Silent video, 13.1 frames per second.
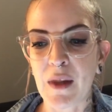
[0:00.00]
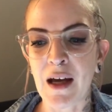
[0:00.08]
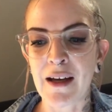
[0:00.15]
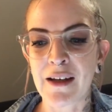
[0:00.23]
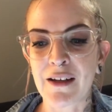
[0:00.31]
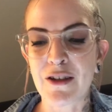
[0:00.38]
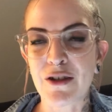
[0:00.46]

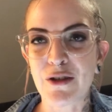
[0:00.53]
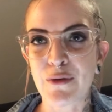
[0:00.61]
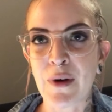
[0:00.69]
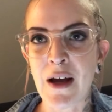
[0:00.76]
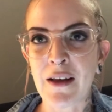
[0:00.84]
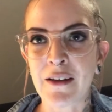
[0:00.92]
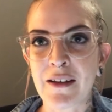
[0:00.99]
I just
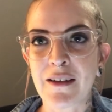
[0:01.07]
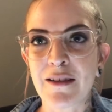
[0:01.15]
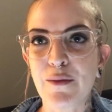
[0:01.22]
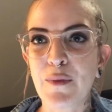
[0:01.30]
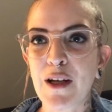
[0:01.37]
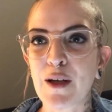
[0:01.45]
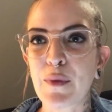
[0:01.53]
rallied
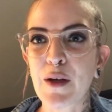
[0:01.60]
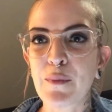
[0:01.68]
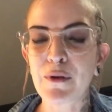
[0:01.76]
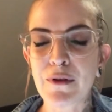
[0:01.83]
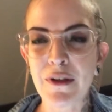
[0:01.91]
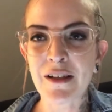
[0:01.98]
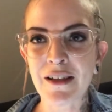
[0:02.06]
as many
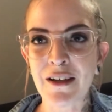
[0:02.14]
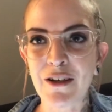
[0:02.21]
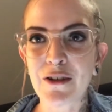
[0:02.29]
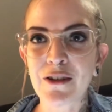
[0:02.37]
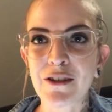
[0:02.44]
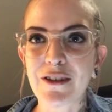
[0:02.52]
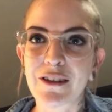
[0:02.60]
people as I
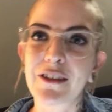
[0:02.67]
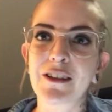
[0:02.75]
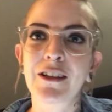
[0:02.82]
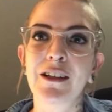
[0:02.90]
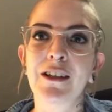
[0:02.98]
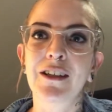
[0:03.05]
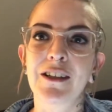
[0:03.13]
could
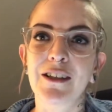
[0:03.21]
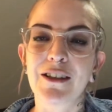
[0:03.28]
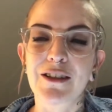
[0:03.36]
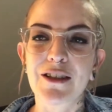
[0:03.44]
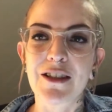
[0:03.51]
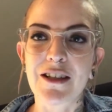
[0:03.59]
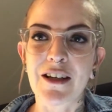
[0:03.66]

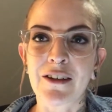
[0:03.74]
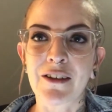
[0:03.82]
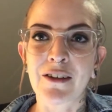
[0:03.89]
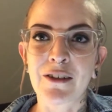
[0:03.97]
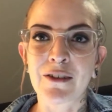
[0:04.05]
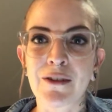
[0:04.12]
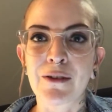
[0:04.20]
to tell
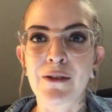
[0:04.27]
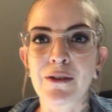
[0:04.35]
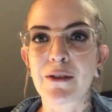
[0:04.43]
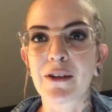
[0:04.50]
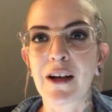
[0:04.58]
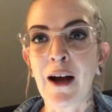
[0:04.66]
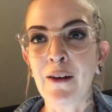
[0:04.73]
you
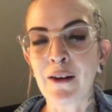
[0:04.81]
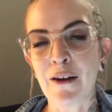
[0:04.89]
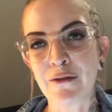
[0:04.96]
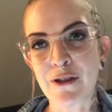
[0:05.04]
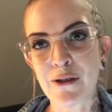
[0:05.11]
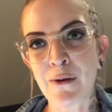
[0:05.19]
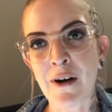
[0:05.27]
how
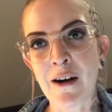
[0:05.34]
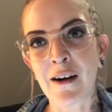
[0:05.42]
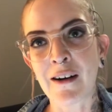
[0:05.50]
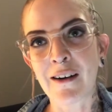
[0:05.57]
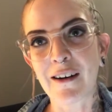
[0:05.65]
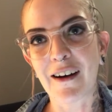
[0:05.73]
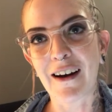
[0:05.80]
loved you
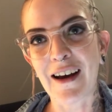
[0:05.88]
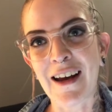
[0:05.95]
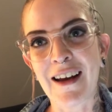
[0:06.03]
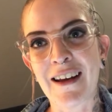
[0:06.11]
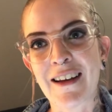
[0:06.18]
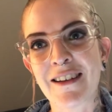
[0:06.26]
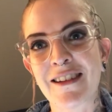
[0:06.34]
are
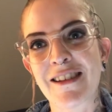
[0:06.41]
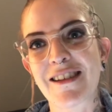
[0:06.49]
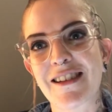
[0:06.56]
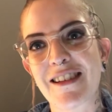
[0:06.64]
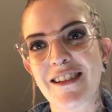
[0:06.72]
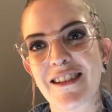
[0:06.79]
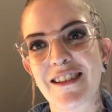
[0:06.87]
and
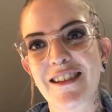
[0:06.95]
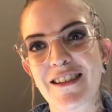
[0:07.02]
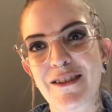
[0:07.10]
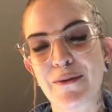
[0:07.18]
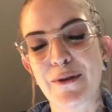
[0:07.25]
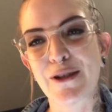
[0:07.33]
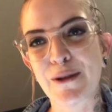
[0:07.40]

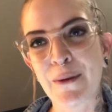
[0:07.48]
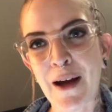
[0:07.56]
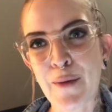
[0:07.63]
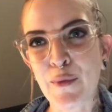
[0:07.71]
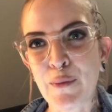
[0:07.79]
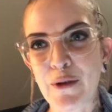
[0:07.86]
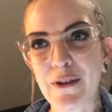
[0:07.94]
to wish you a
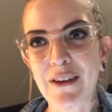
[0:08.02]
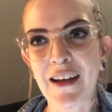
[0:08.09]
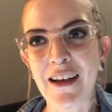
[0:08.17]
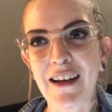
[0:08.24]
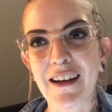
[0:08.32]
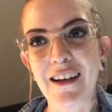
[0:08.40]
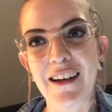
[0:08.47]
happy
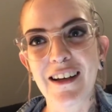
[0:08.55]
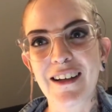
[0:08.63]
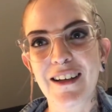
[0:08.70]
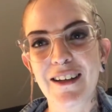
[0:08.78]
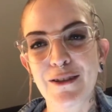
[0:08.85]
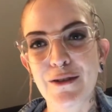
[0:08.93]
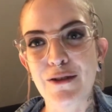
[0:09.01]
birthday.
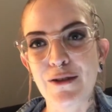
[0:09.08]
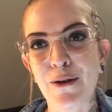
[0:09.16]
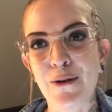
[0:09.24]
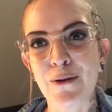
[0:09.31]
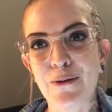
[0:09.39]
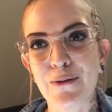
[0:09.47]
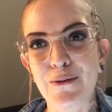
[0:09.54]
So
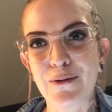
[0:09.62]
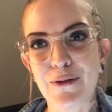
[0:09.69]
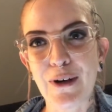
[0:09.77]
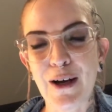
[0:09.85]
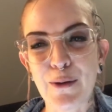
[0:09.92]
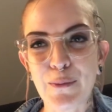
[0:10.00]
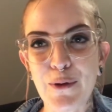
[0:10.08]

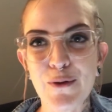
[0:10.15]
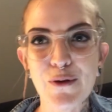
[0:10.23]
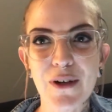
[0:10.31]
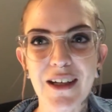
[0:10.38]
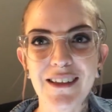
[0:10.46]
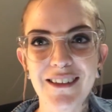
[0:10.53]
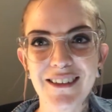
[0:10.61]
I hope you enjoy.